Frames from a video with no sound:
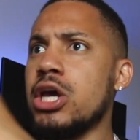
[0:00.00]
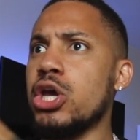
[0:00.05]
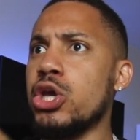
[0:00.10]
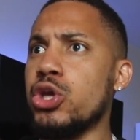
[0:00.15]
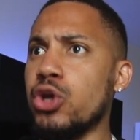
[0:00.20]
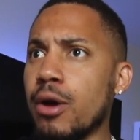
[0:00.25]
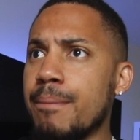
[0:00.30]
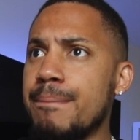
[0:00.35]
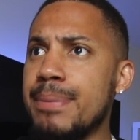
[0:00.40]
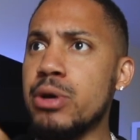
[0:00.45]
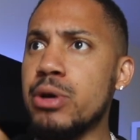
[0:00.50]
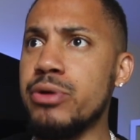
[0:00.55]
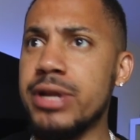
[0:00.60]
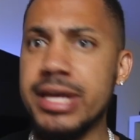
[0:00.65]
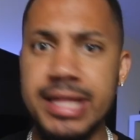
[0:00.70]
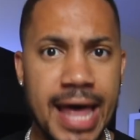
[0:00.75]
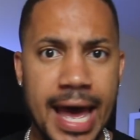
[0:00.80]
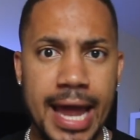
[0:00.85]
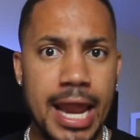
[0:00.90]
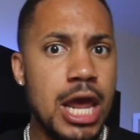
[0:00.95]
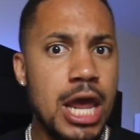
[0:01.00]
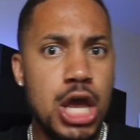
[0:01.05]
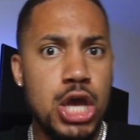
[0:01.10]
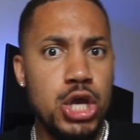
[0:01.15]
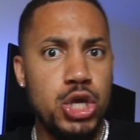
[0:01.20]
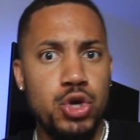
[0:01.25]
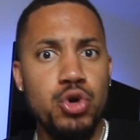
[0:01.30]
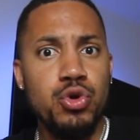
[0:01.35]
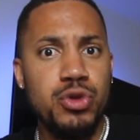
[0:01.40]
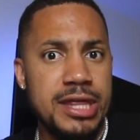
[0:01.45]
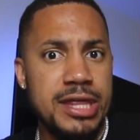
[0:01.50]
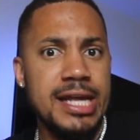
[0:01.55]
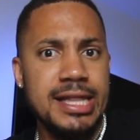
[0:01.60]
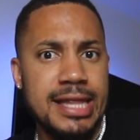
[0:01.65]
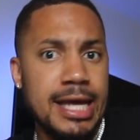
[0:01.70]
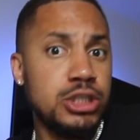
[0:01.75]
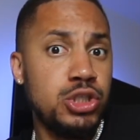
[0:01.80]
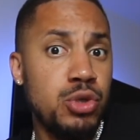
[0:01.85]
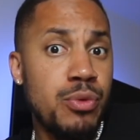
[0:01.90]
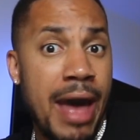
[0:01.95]
your beauty that you think
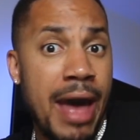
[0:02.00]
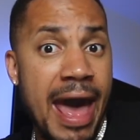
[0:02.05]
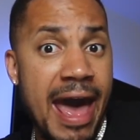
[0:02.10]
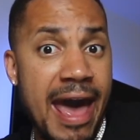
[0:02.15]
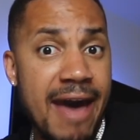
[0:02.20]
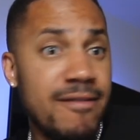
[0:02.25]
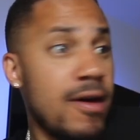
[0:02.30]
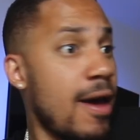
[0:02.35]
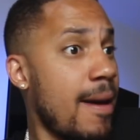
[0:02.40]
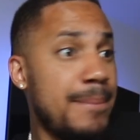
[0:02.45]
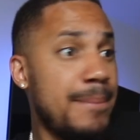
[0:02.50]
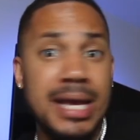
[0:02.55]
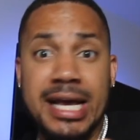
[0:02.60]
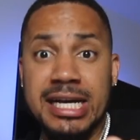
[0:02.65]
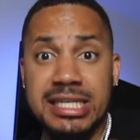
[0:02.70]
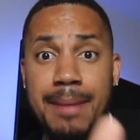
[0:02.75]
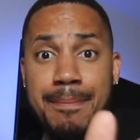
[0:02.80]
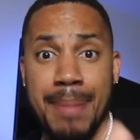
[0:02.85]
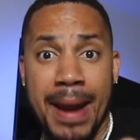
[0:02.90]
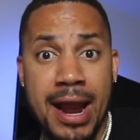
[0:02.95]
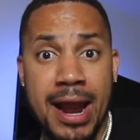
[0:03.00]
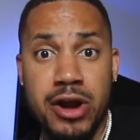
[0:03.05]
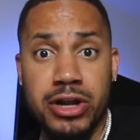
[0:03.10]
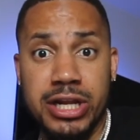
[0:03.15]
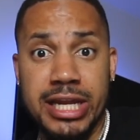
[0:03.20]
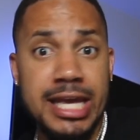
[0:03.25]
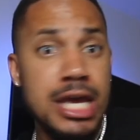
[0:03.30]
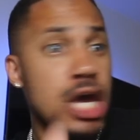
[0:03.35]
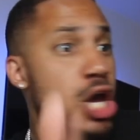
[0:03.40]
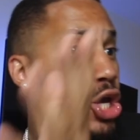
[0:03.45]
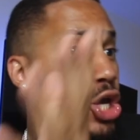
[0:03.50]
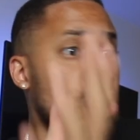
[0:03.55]
that you have because apparently